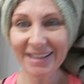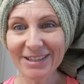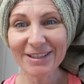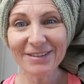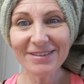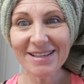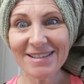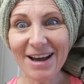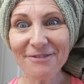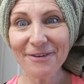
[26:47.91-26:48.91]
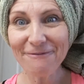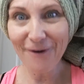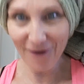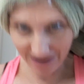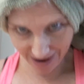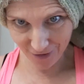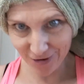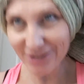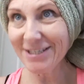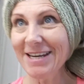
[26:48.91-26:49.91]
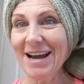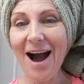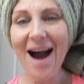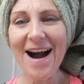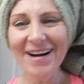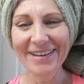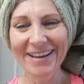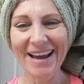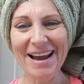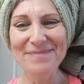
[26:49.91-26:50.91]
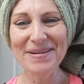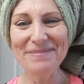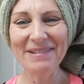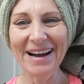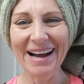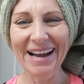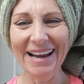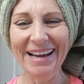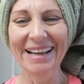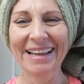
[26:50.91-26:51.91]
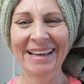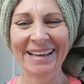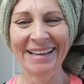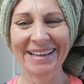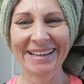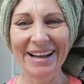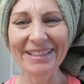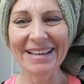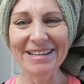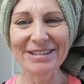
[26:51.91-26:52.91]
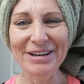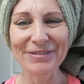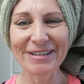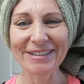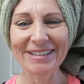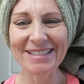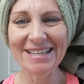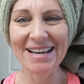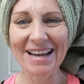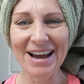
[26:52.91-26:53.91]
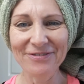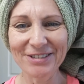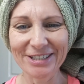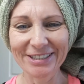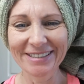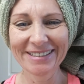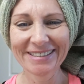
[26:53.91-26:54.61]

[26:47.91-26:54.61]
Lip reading: You leave this on for 4 hours. Yeehaw! Okay, bye-bye. I'll let you know what it looks like after.